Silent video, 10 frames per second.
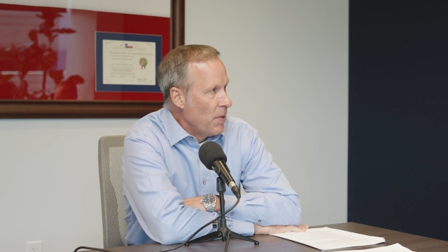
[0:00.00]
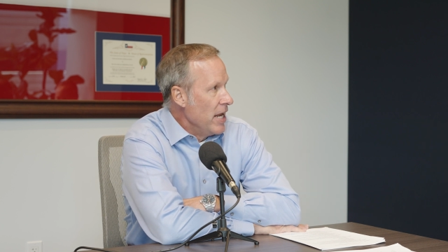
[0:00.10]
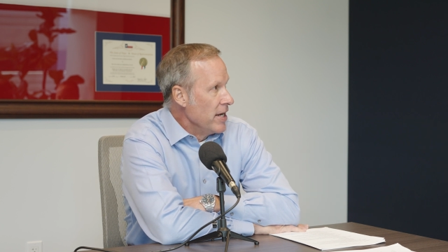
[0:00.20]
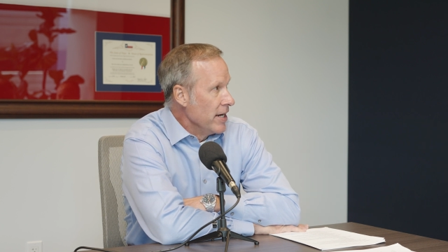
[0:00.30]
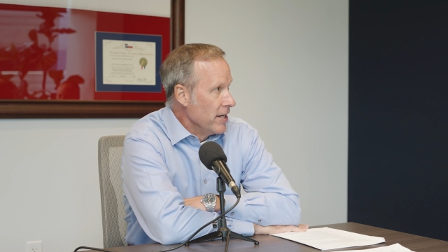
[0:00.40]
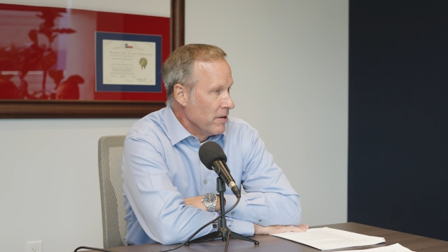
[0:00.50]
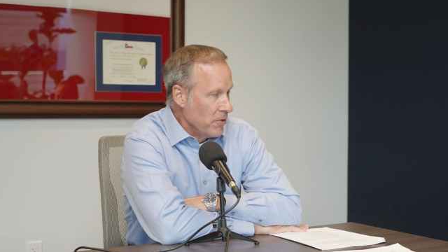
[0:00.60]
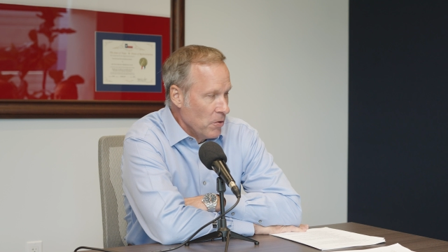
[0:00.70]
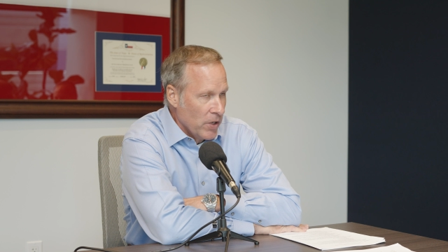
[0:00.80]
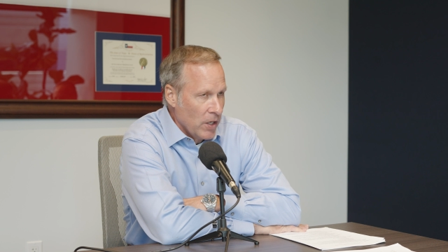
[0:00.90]
spending, if
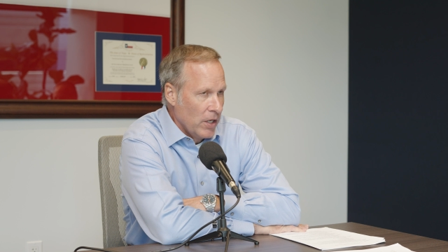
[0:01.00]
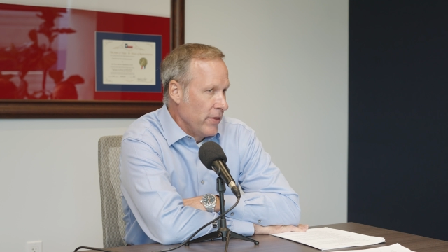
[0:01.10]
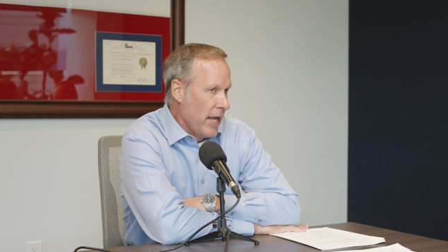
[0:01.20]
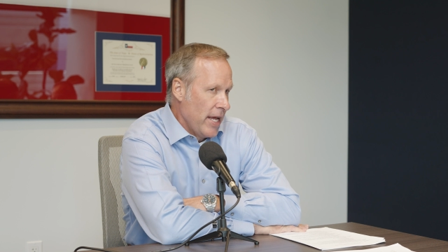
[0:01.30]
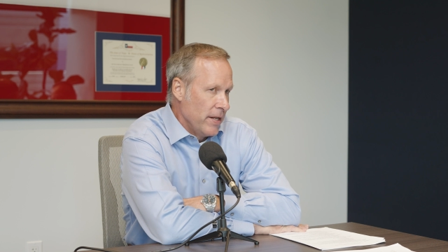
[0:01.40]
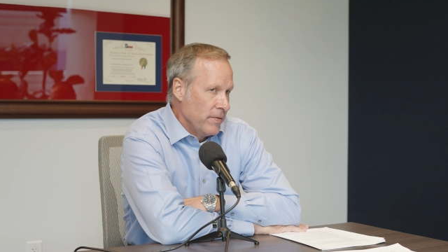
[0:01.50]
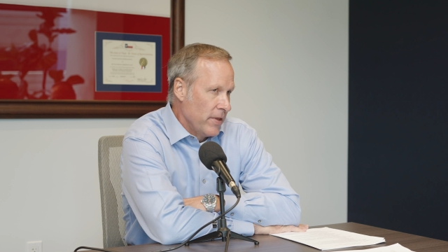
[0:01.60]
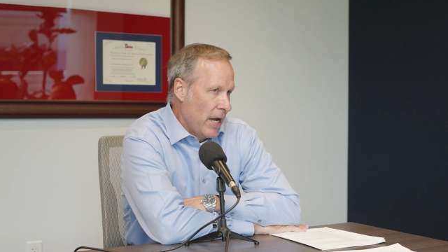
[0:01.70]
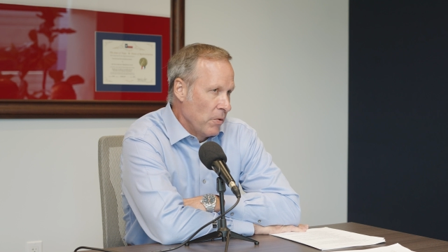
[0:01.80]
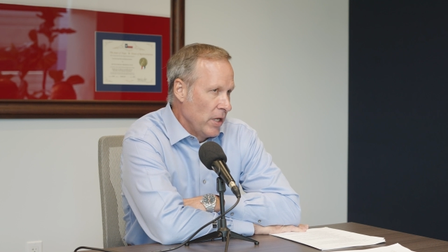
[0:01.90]
you will, and
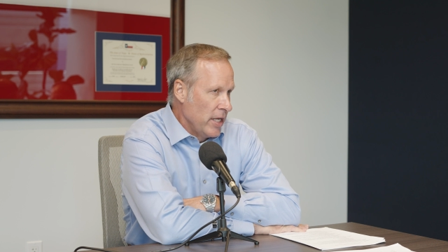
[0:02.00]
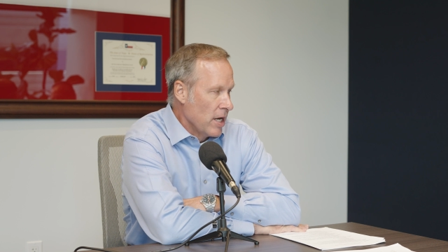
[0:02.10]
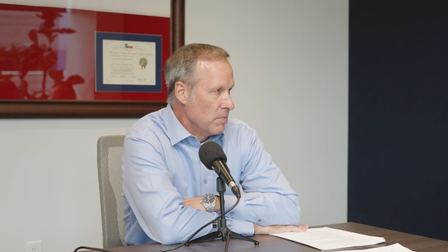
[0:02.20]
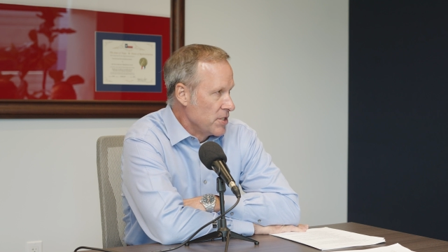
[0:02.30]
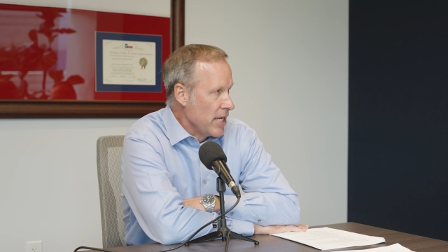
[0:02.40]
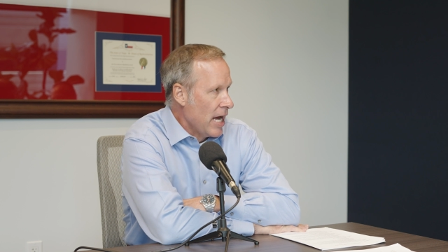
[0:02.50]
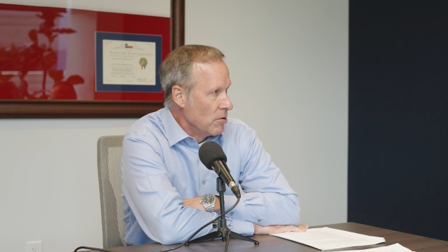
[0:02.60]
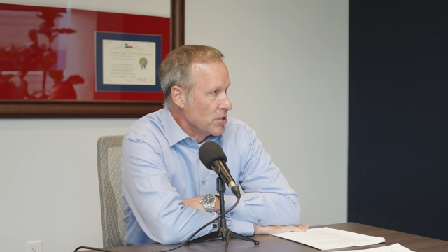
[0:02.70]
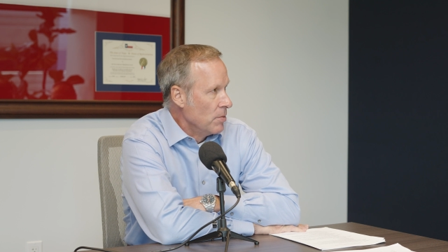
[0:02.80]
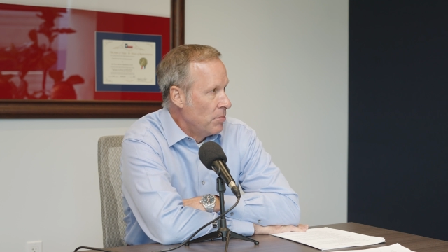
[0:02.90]
that really comes
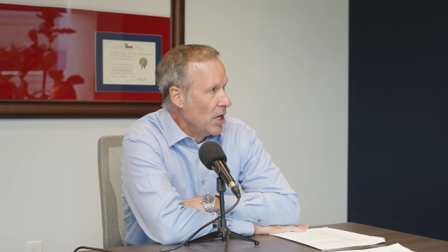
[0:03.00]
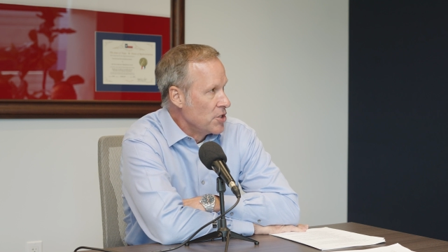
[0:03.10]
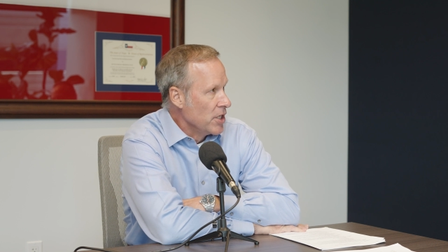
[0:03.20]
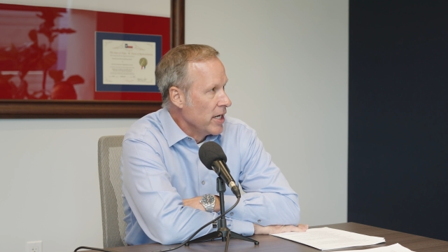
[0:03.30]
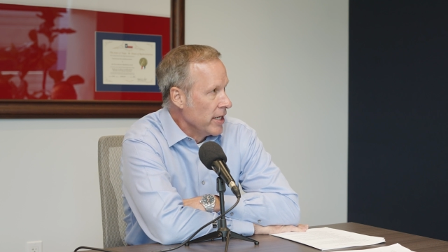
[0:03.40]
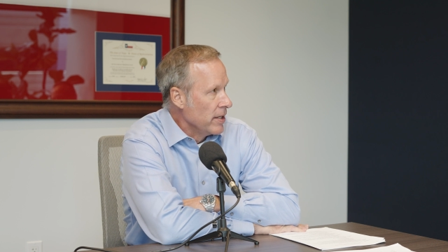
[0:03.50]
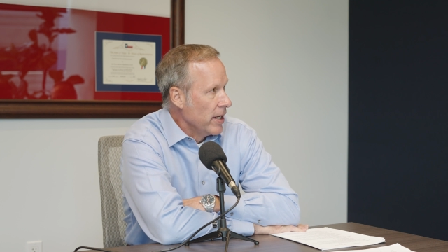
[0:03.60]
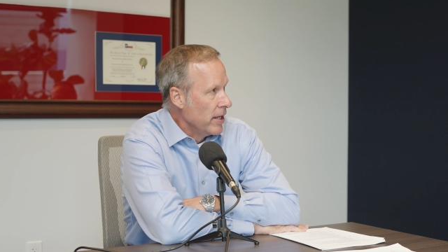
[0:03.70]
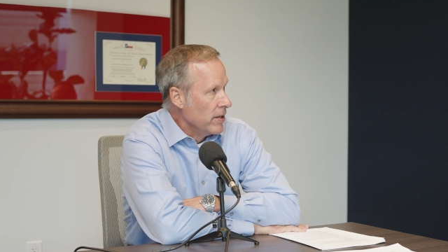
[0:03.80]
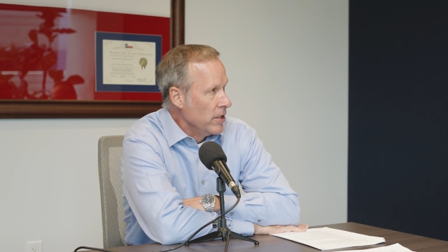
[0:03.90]
down to budgeting.
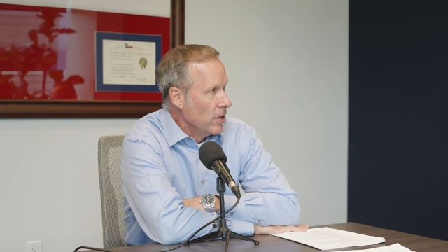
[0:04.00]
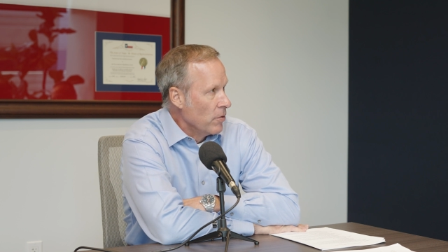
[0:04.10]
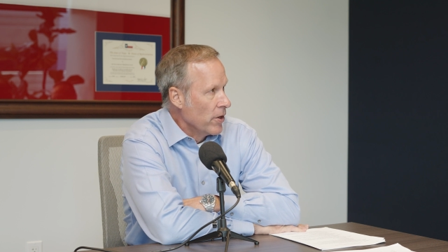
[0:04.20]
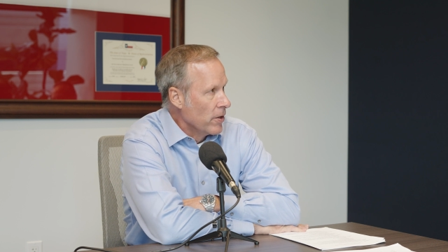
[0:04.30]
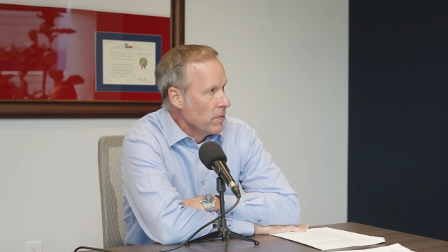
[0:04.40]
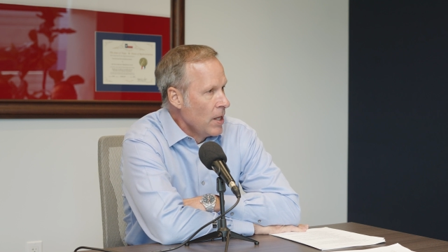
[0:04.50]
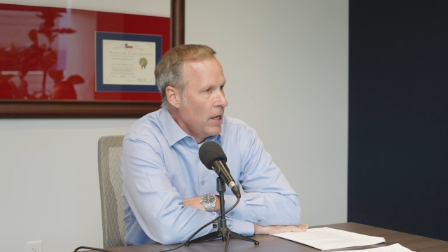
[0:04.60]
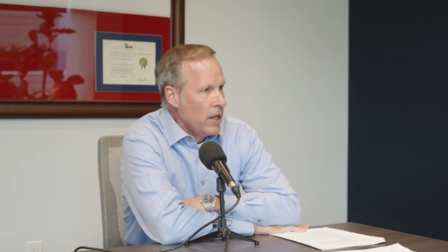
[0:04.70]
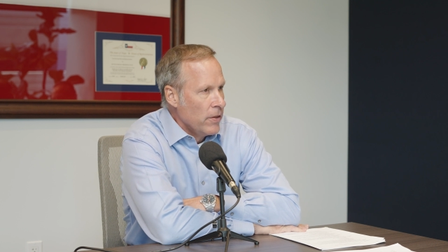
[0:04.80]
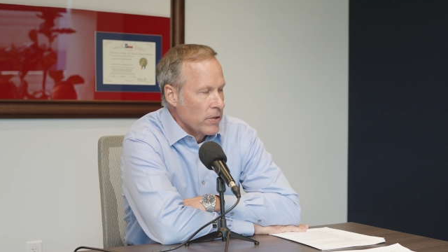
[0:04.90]
And
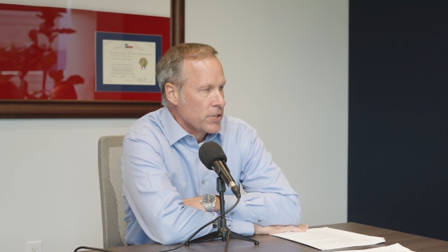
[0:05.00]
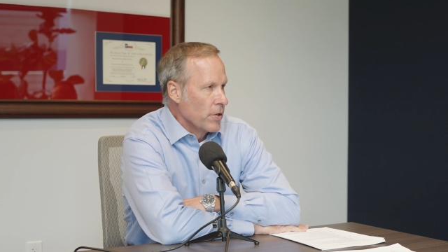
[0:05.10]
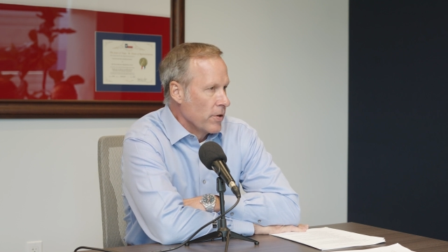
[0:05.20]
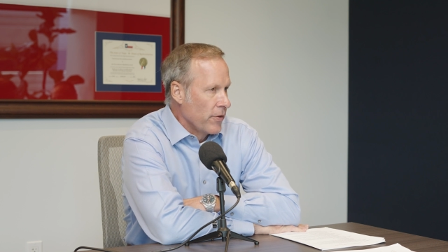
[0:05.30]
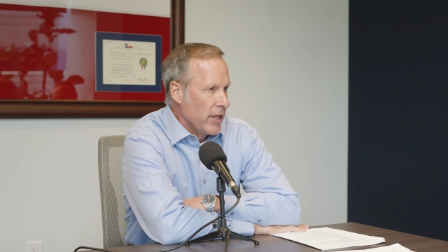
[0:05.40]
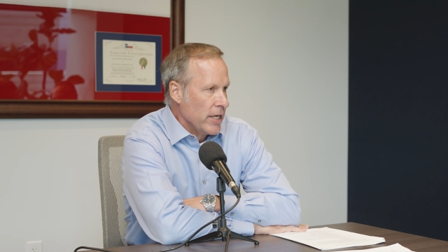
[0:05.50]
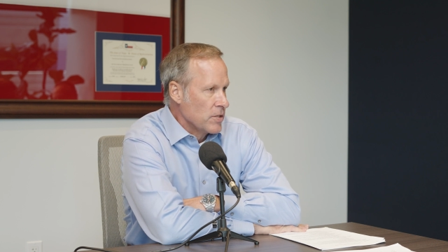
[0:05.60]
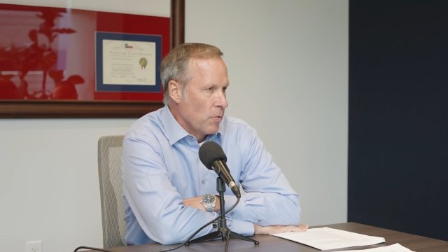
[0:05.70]
there are certain things,